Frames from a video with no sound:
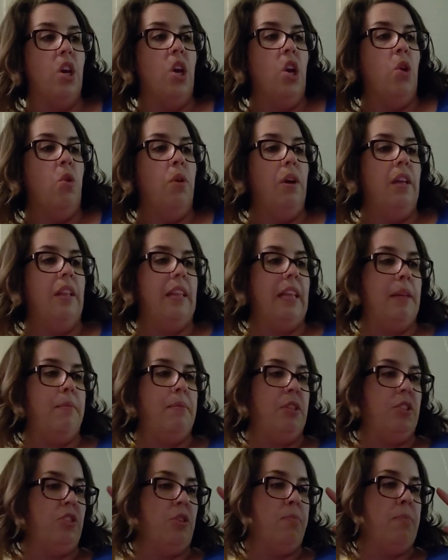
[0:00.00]
Quickly,
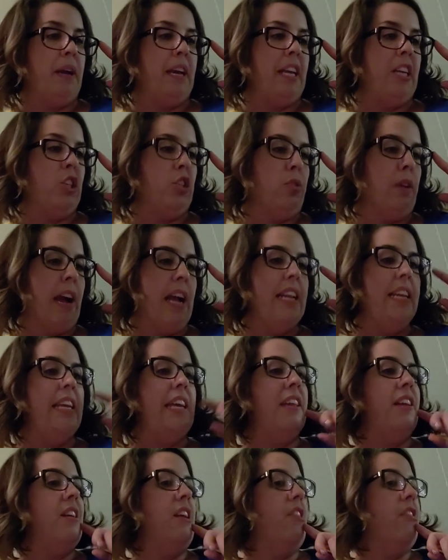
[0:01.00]
Mr. Bucket tried to
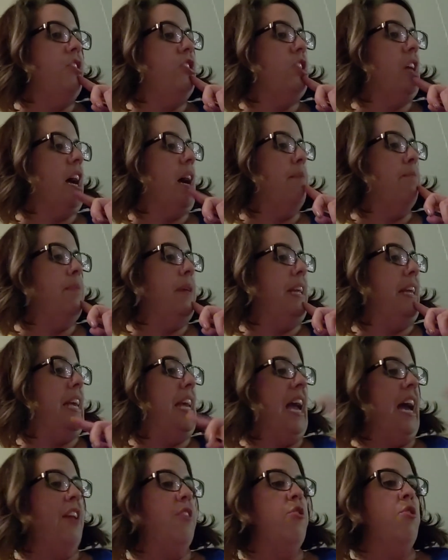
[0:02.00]
get another job, but
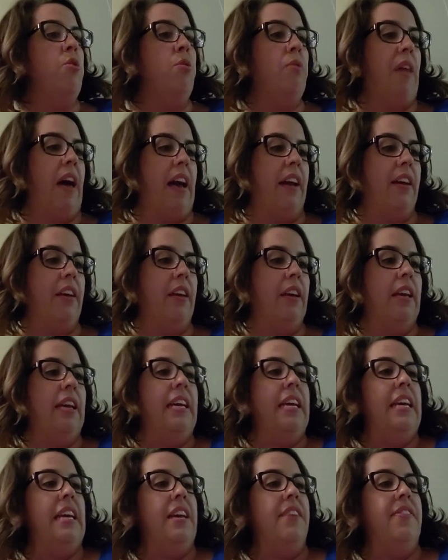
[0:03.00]
he had no luck,
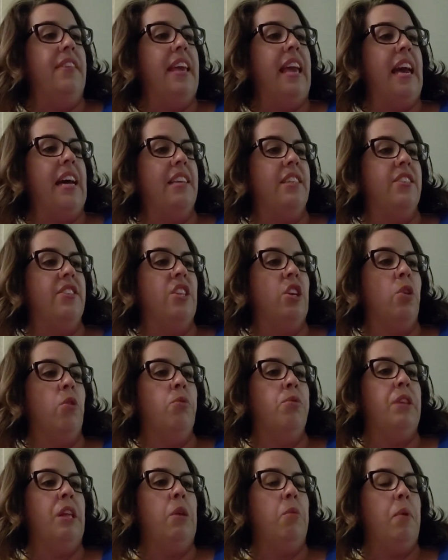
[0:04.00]
in the end, the
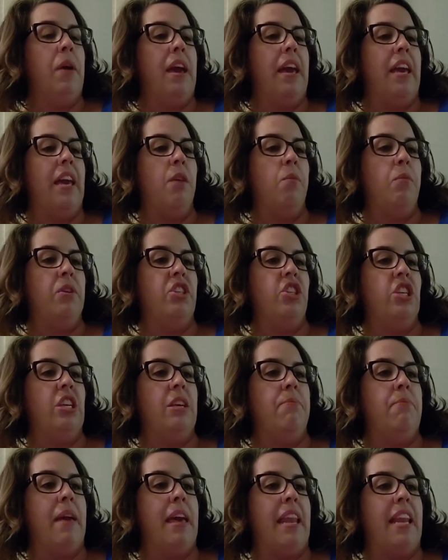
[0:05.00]
only way in which he
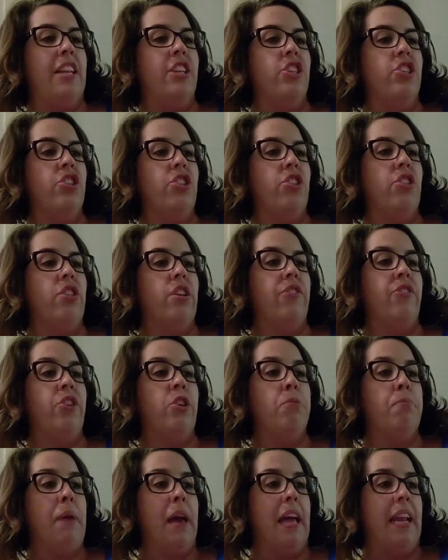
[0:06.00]
managed to earn a
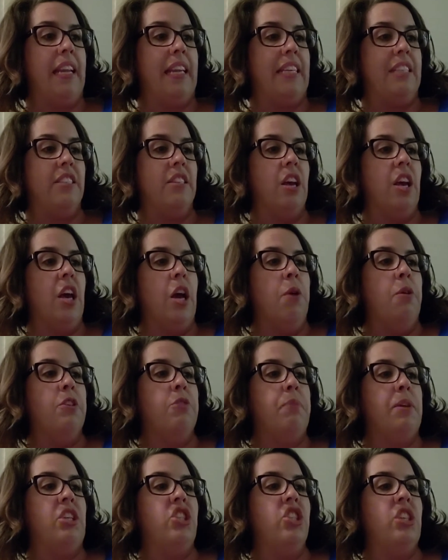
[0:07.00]
few pennies
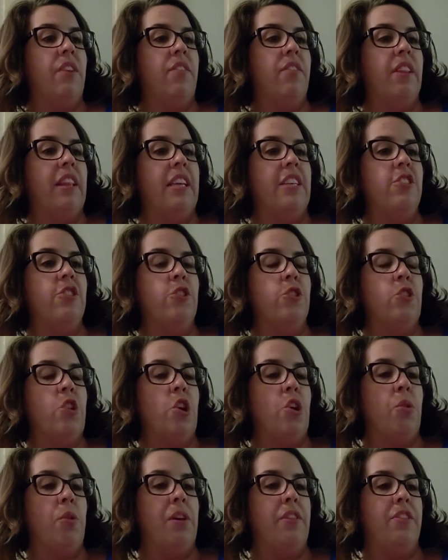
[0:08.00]
was by shoveling
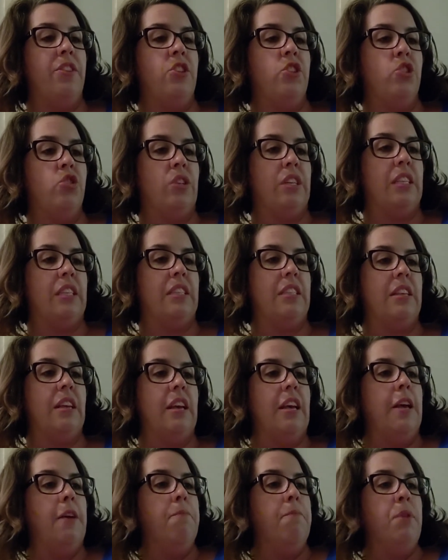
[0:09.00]
snow in the streets,
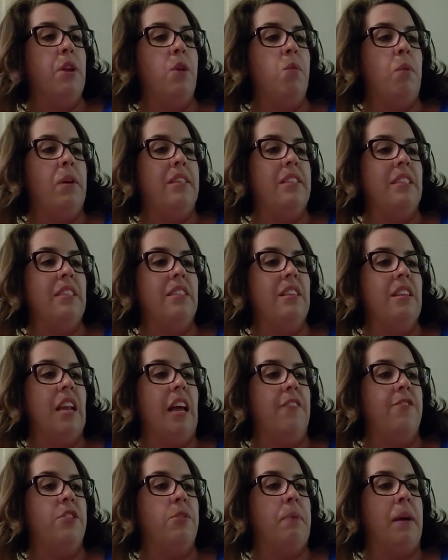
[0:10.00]
but it wasn't
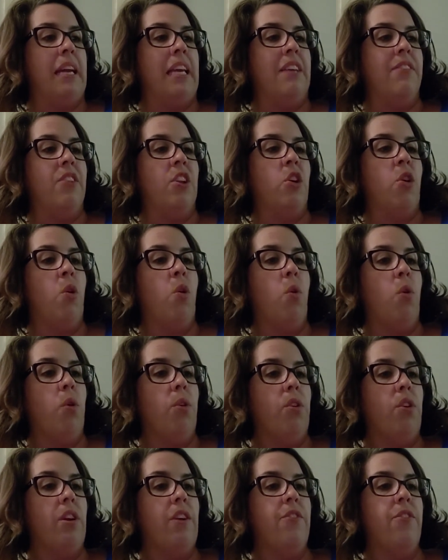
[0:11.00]
enough to buy even a
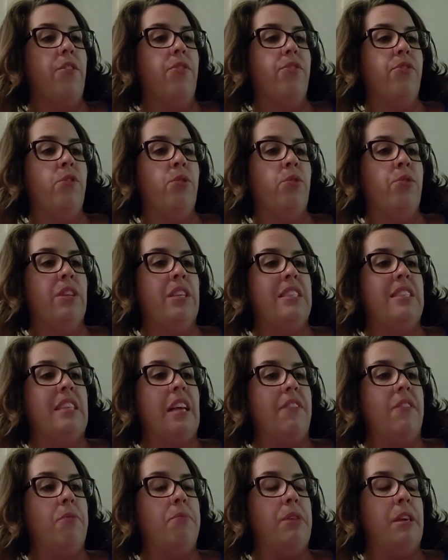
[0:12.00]
quarter of the food that
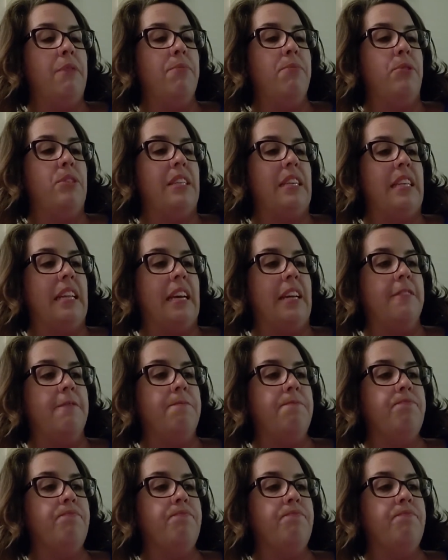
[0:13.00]
seven people needed.